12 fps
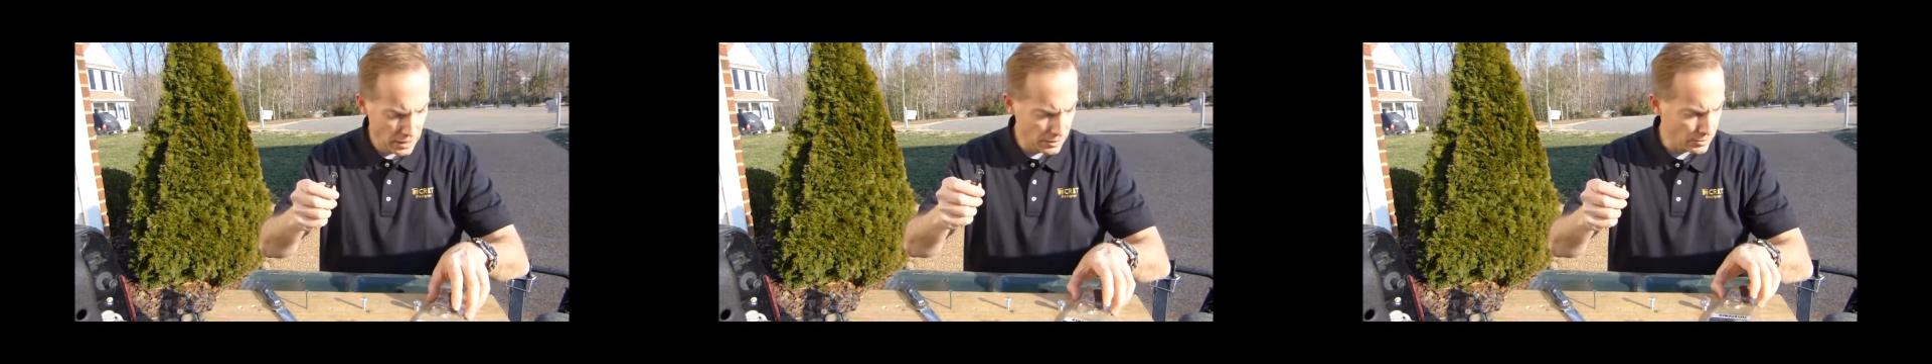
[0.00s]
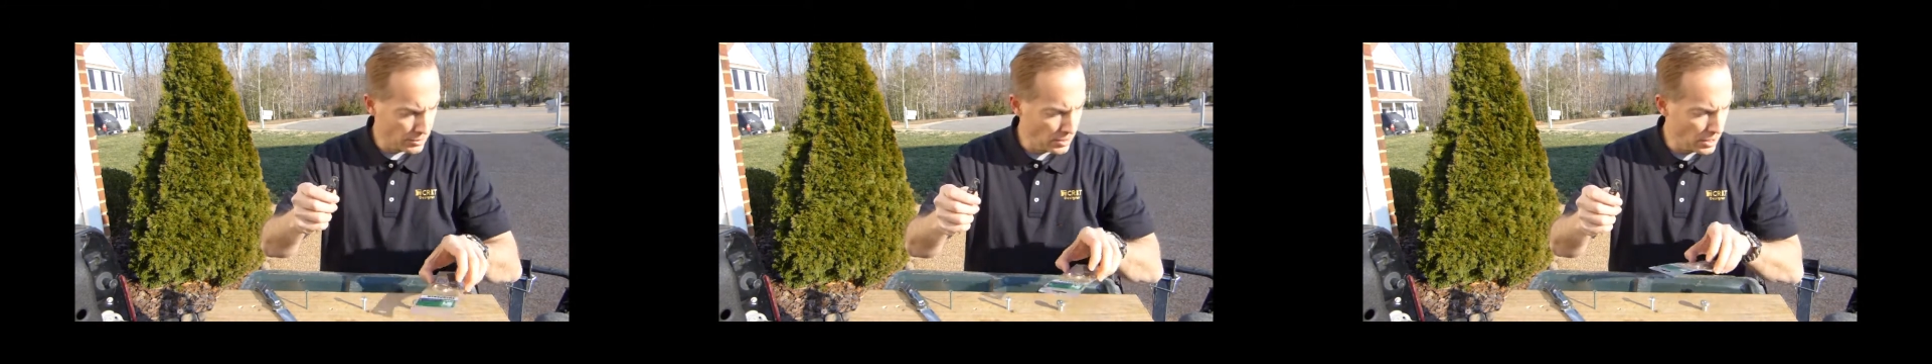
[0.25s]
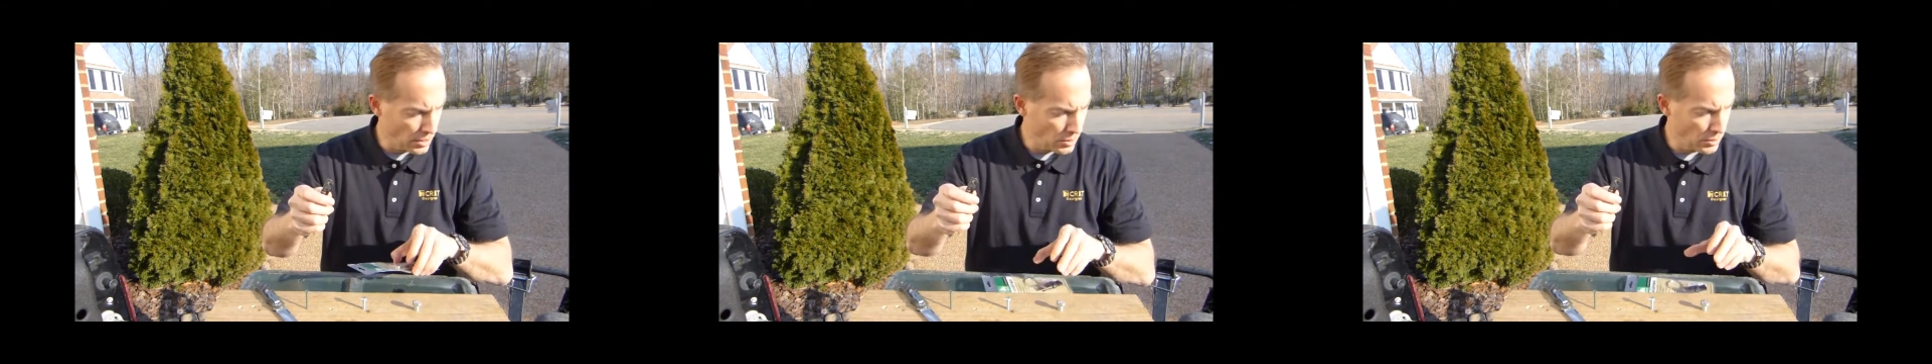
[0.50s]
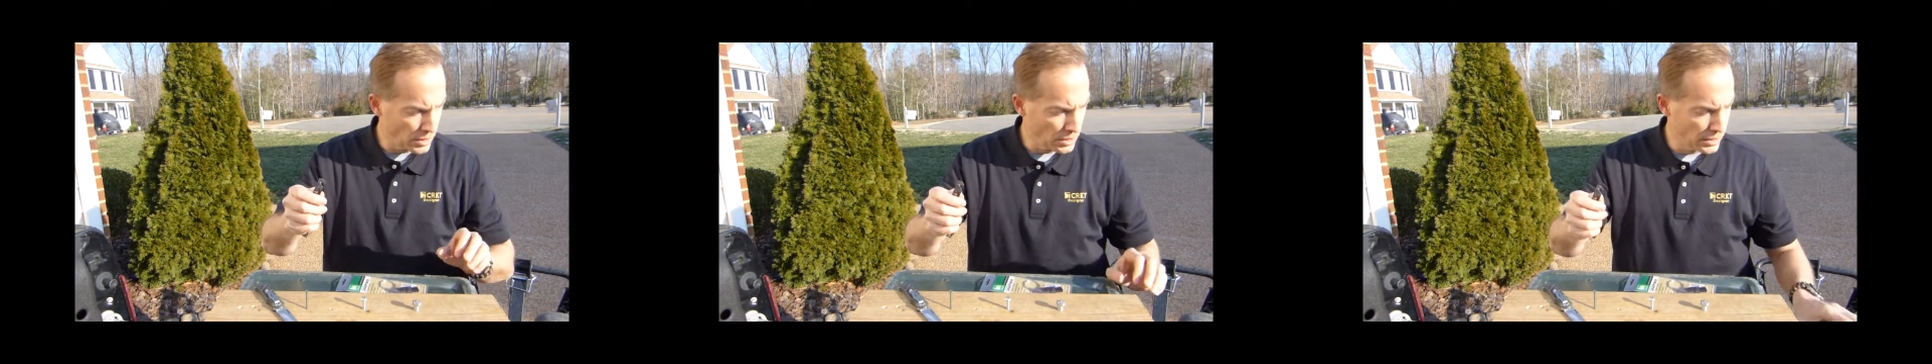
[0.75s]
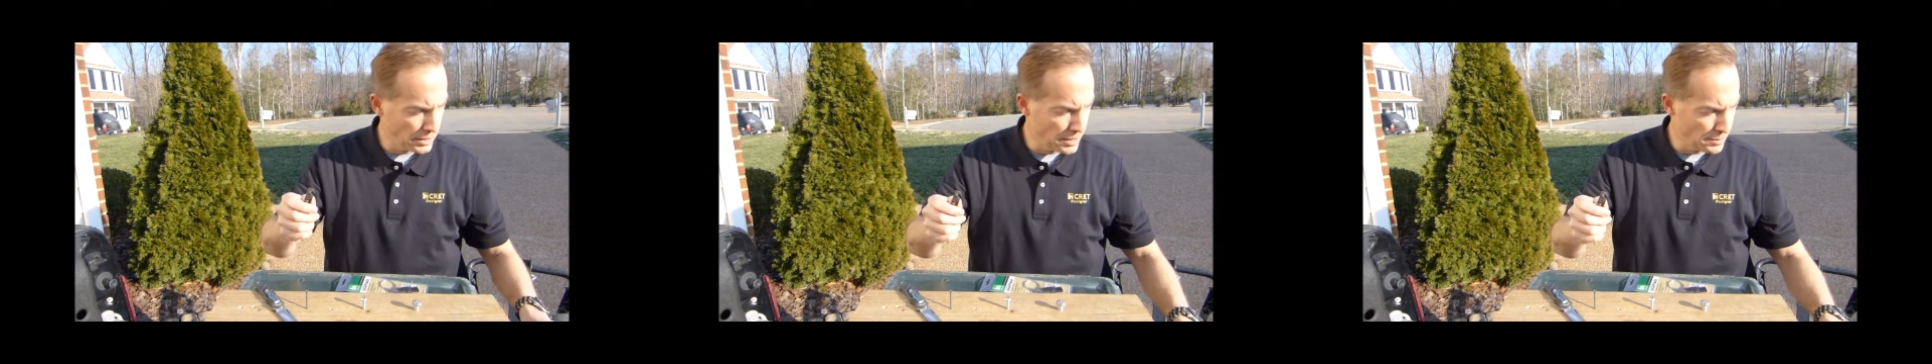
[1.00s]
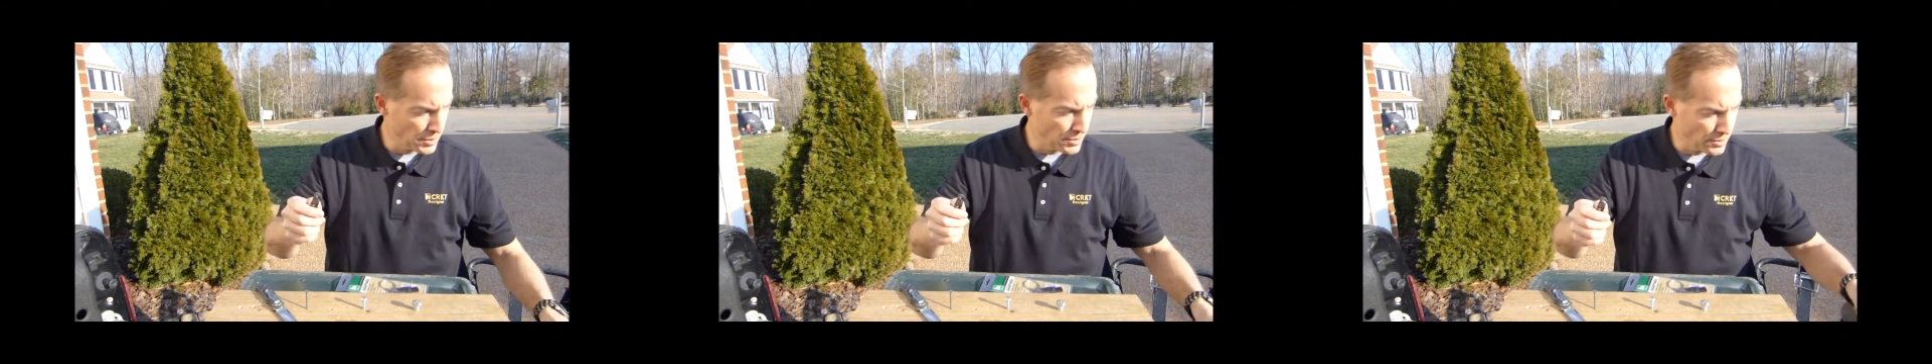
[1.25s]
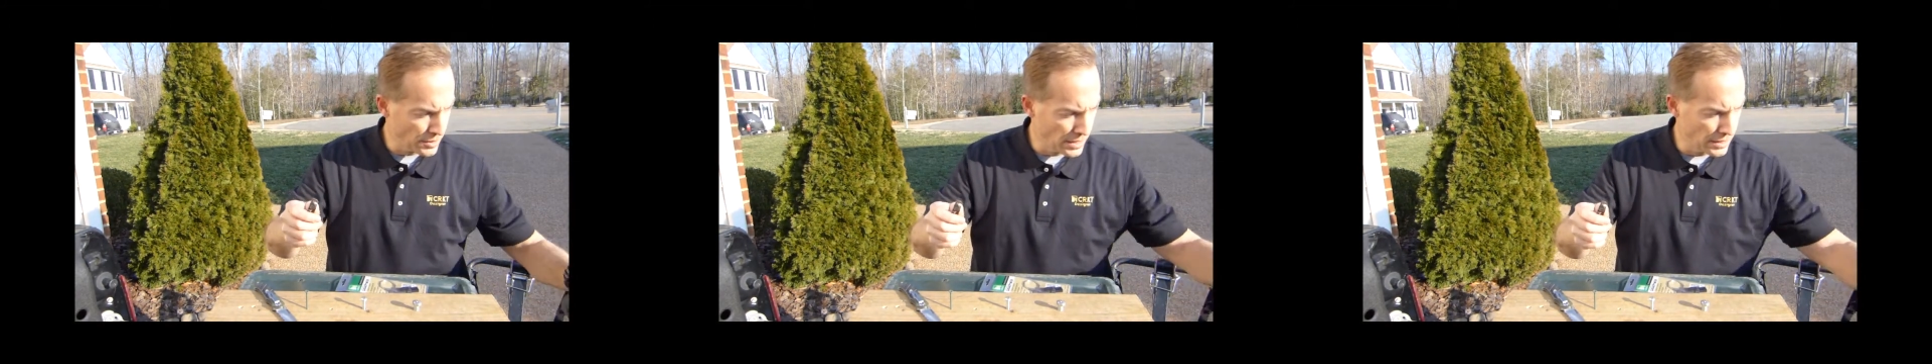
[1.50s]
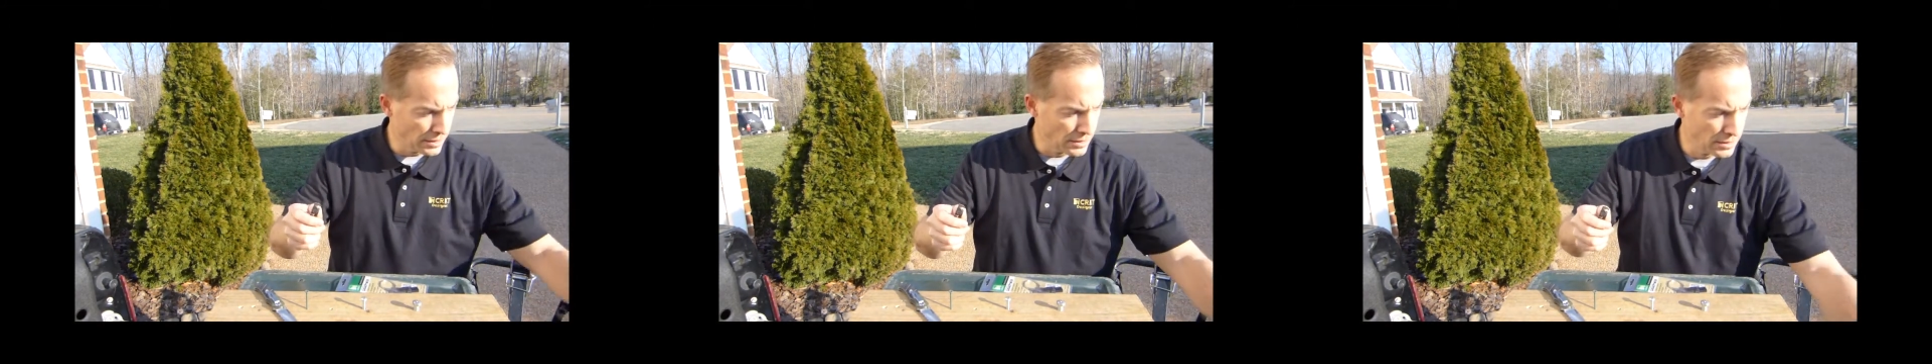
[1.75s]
And so I'll quickly demonstrate